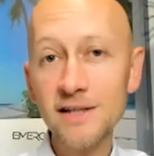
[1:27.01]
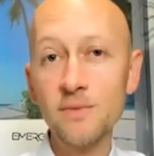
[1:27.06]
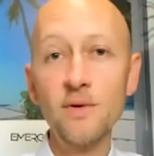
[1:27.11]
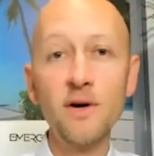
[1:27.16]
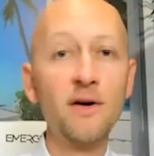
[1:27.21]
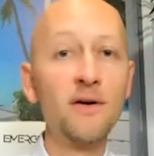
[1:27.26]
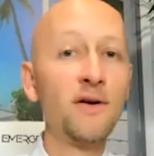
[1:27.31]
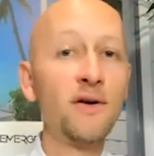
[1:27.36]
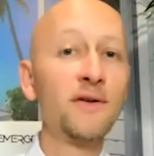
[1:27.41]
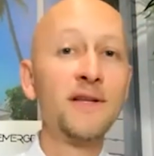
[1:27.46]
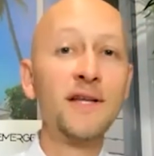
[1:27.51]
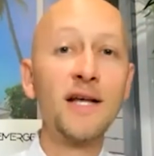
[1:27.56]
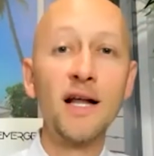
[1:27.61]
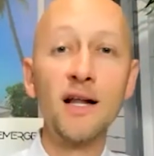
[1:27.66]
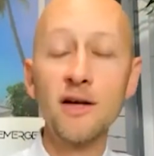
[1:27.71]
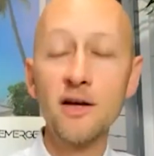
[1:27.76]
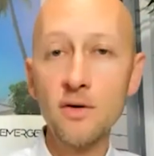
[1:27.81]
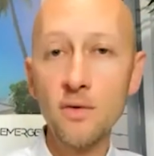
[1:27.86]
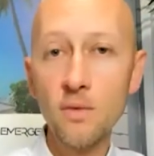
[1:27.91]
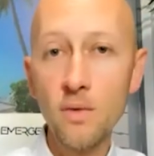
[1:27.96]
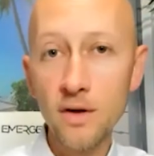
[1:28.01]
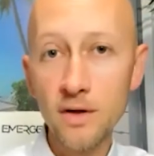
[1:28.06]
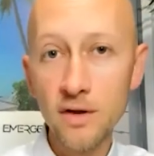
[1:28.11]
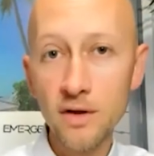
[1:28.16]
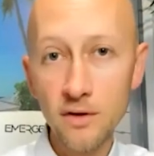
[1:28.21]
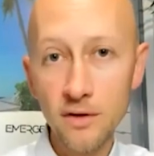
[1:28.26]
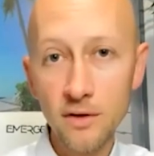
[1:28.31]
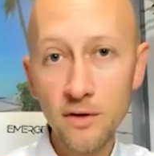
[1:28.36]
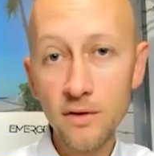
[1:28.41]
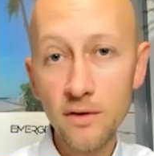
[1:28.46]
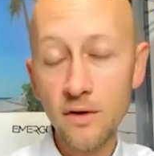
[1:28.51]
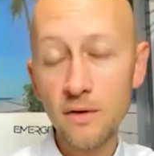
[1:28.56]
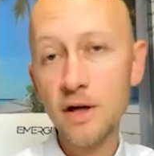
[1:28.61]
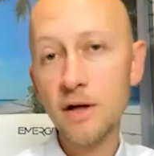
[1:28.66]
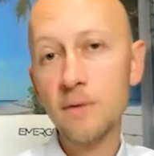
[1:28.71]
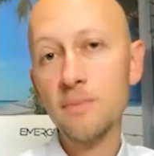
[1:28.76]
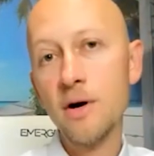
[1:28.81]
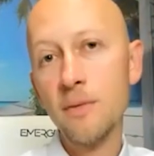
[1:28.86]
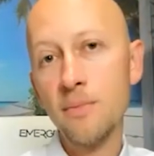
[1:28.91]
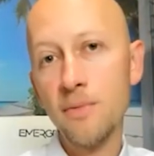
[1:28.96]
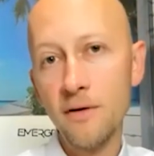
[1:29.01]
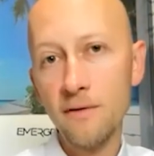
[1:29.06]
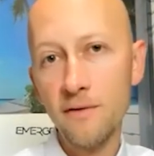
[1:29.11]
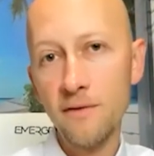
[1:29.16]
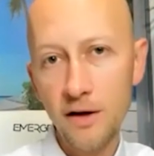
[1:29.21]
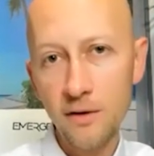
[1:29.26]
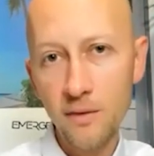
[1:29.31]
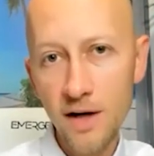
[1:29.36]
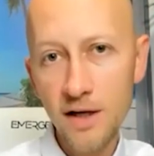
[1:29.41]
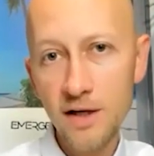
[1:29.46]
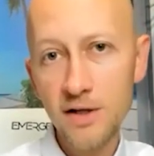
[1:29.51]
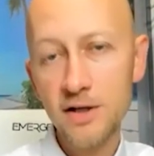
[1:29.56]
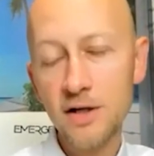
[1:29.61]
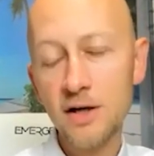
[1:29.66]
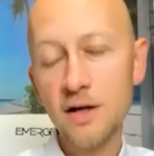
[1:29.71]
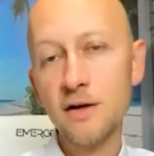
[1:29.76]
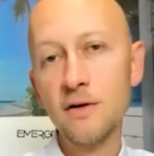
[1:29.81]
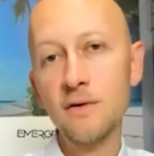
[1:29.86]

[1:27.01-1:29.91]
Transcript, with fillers: We are not telling you what to do. You need proper evaluation.